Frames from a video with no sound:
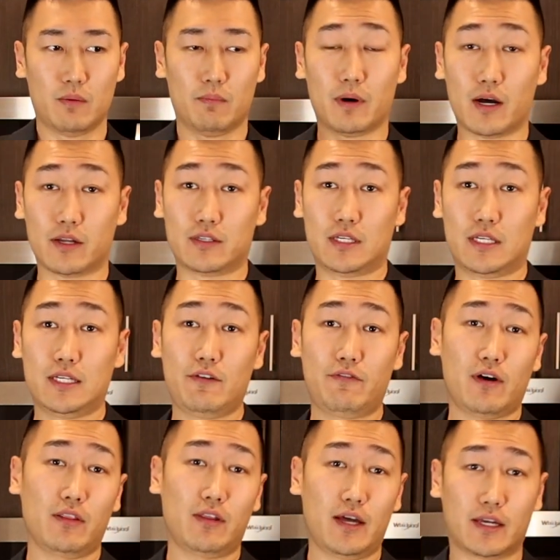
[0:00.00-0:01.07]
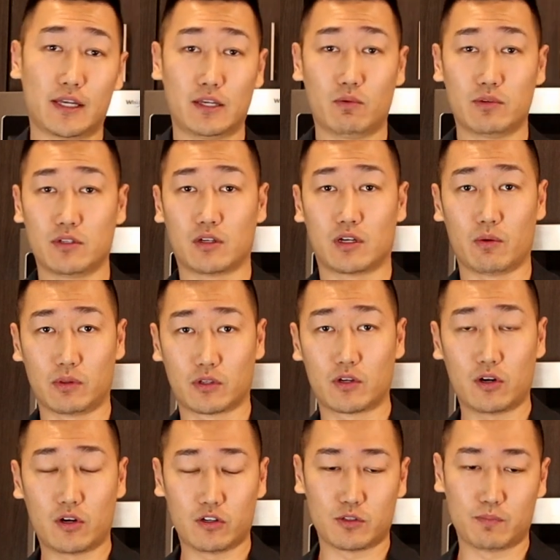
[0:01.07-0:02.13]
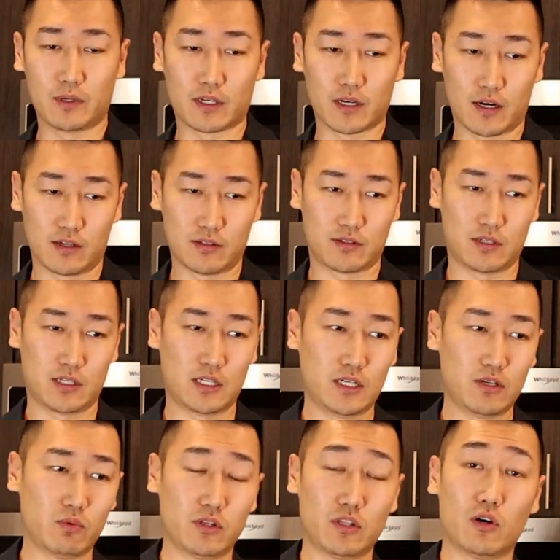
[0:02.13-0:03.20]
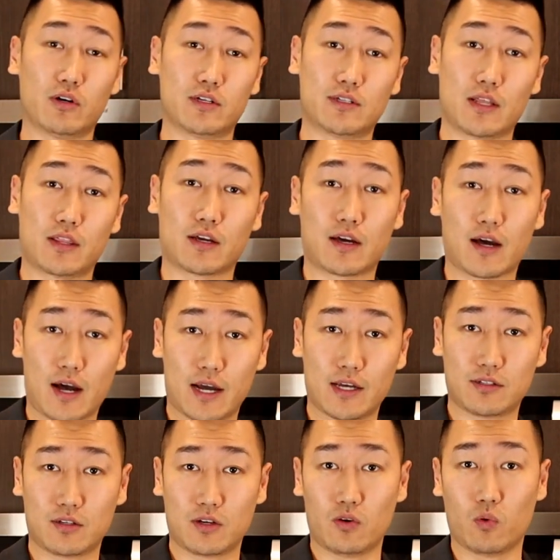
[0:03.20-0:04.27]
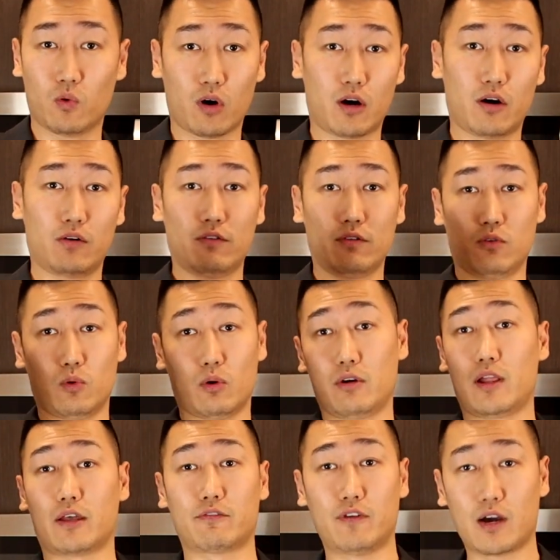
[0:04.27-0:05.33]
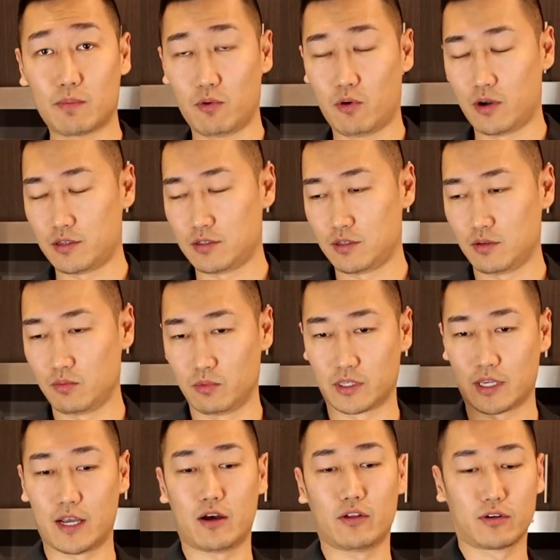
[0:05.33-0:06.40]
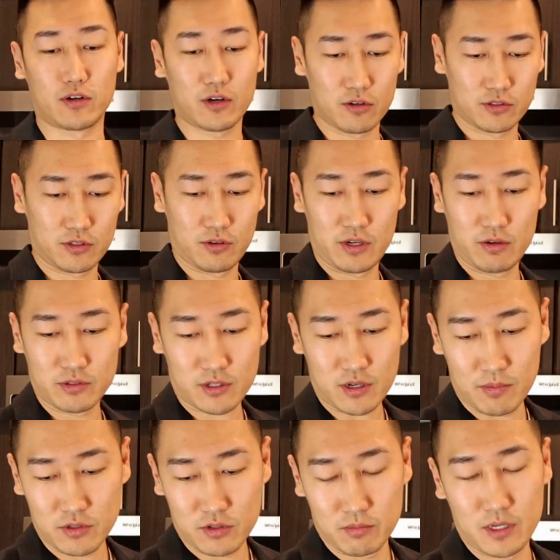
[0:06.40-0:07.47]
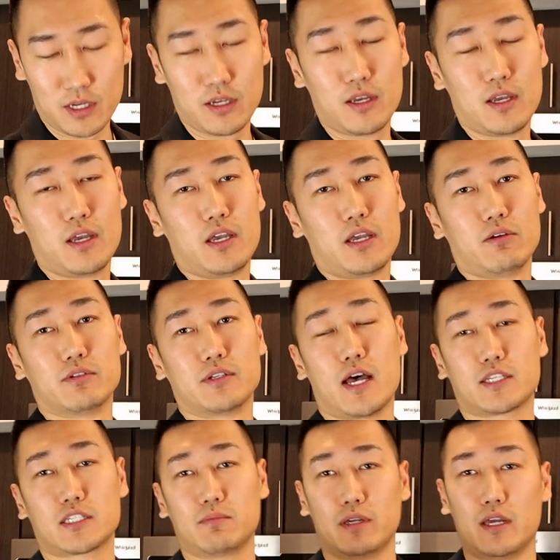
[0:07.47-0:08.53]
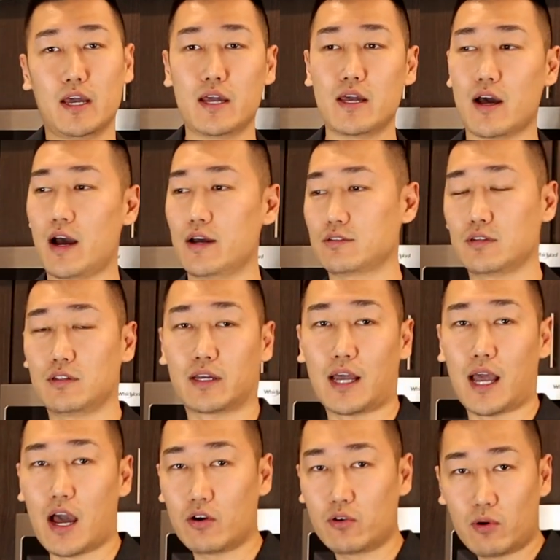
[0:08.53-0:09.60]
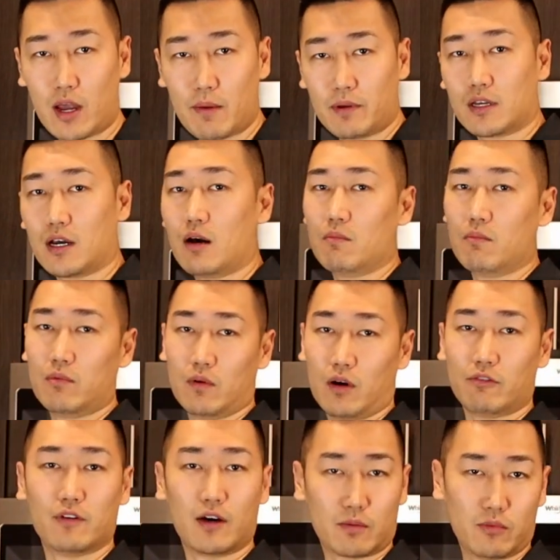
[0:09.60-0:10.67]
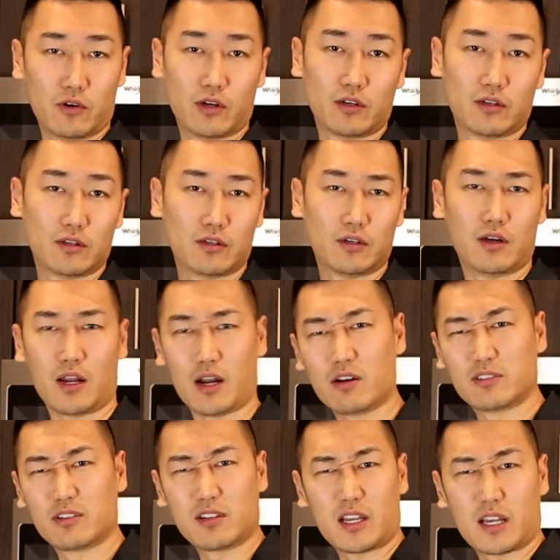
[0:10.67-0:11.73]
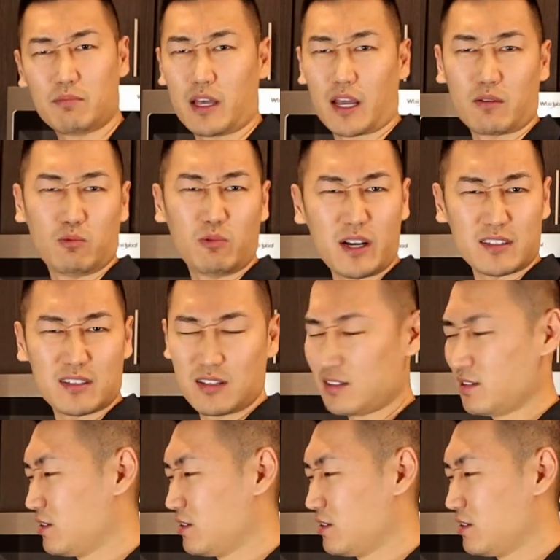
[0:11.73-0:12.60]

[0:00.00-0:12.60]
but he felt like he wasn't good with girls, because he would notice that the guys who were like fuckboys would get all the girls. So he was coming to me, he was asking me, "Hey, Aisen, like, how do I become a fuckboy?" And I was looking at him like, "What?